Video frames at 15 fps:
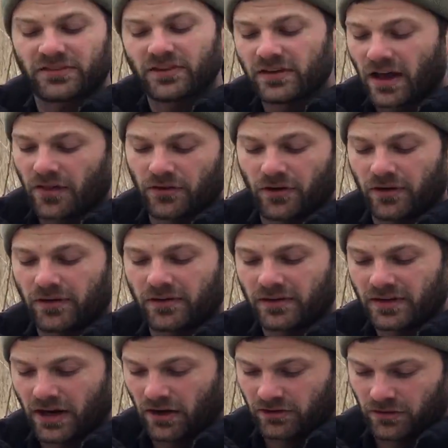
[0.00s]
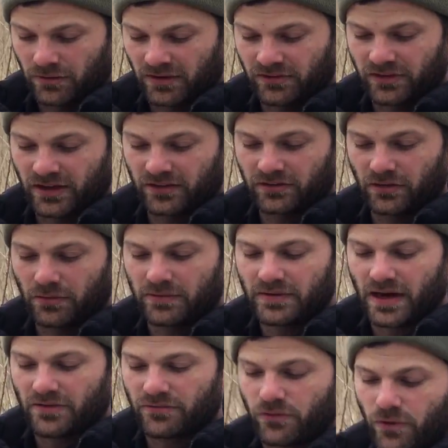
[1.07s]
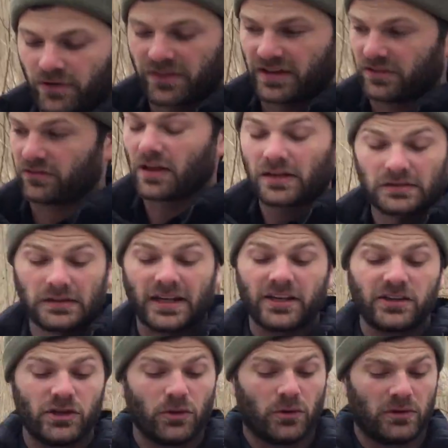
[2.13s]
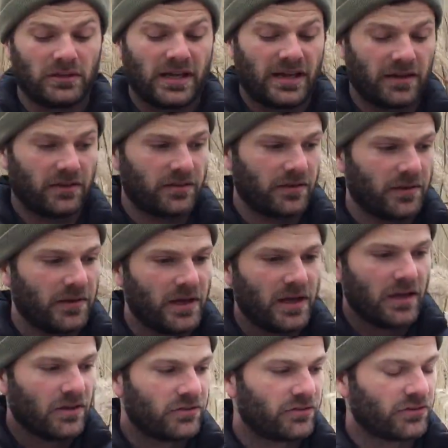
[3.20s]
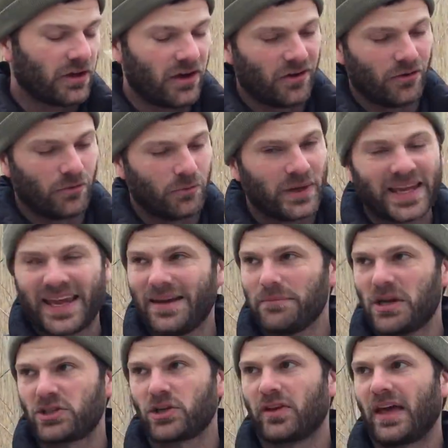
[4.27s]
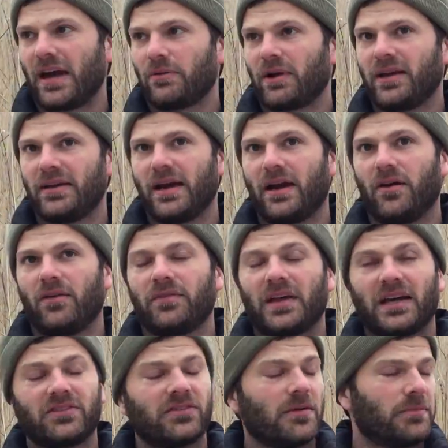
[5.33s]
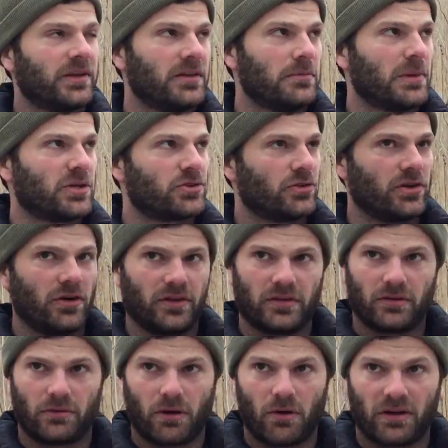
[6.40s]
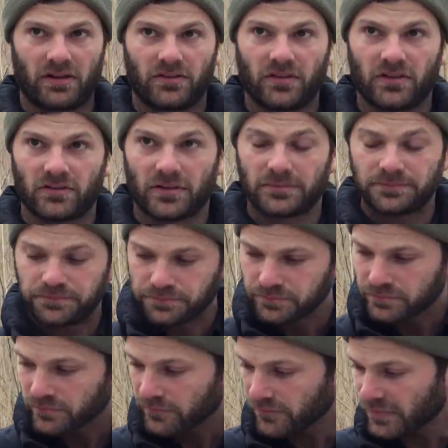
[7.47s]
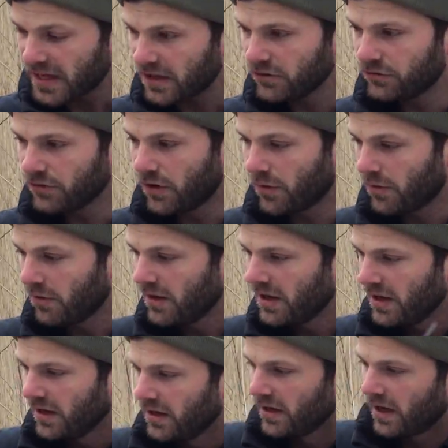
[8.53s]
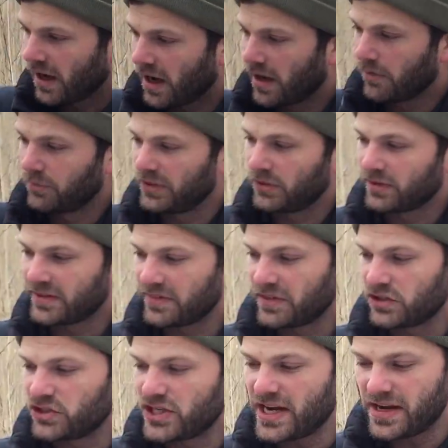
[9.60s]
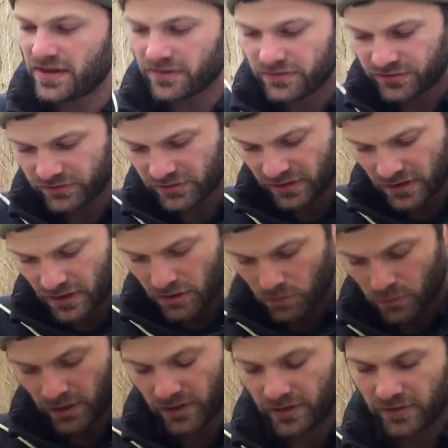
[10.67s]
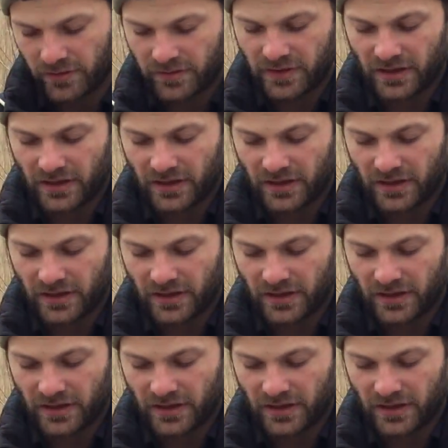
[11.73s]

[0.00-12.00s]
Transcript: that's another characteristic. So we've got four things. Ligule length. So we can't measure that right now. That's something you measure during the growing season. So uh, we looked at the sheaths where